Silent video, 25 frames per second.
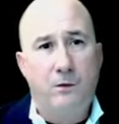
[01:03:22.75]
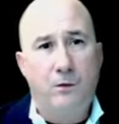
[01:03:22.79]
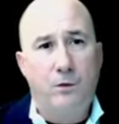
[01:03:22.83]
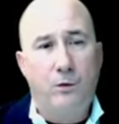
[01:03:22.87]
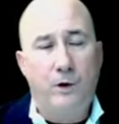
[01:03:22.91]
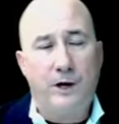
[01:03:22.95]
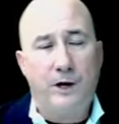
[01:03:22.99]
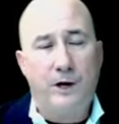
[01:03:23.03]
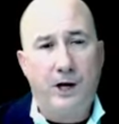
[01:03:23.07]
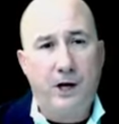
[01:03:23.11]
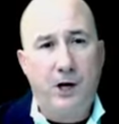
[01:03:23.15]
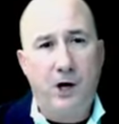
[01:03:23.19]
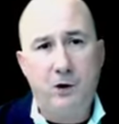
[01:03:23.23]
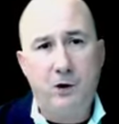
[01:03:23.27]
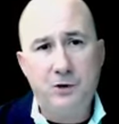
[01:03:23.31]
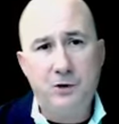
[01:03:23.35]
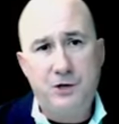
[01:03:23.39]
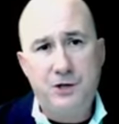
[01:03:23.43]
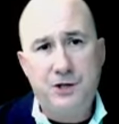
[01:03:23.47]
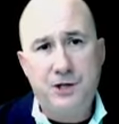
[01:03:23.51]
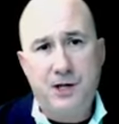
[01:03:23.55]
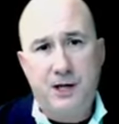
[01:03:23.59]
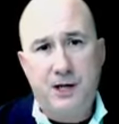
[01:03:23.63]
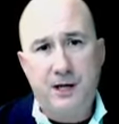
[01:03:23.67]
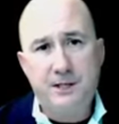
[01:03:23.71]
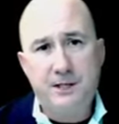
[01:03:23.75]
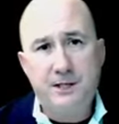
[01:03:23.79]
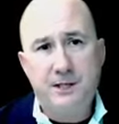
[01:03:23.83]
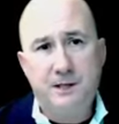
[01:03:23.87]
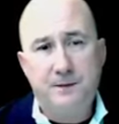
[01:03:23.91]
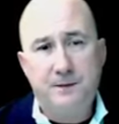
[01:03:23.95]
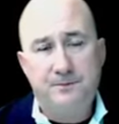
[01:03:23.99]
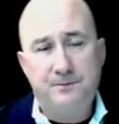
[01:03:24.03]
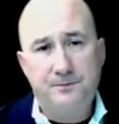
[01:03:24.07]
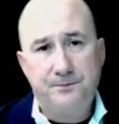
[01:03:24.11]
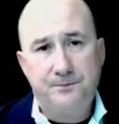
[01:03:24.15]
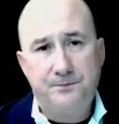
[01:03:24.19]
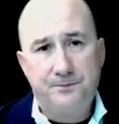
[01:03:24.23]
What a coach does,
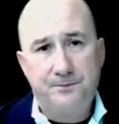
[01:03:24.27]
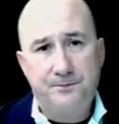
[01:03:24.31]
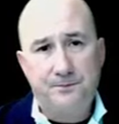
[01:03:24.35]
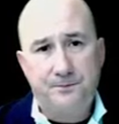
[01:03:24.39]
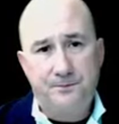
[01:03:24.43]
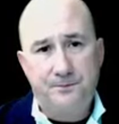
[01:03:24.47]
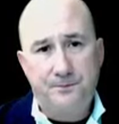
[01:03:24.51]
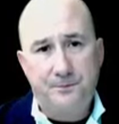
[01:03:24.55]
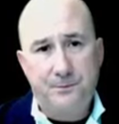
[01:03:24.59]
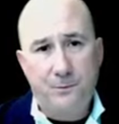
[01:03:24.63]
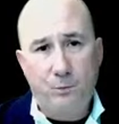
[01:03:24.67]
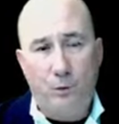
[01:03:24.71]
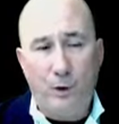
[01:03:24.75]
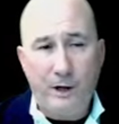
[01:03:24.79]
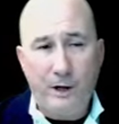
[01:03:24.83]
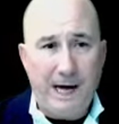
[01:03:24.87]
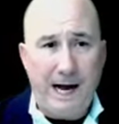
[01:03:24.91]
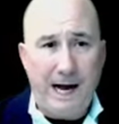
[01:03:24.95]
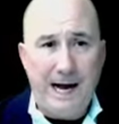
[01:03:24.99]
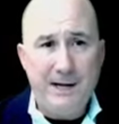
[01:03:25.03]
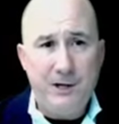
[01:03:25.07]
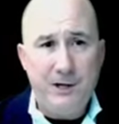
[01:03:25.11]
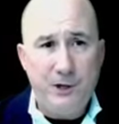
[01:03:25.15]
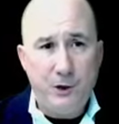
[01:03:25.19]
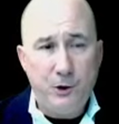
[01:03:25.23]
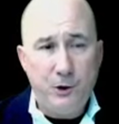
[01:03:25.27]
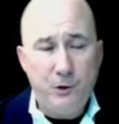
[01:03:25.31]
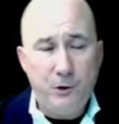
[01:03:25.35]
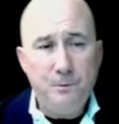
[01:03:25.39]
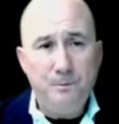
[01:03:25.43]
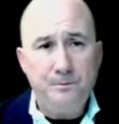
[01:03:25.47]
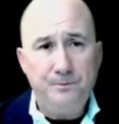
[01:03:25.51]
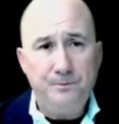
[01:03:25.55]
what I do,